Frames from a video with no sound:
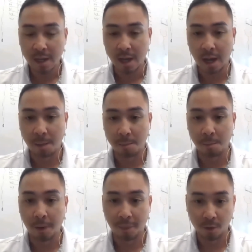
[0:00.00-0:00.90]

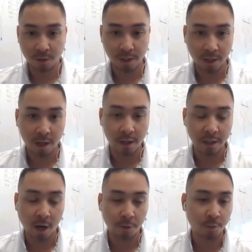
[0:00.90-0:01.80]
But those are the
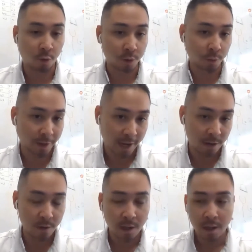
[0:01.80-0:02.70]
e-commerce portals right now.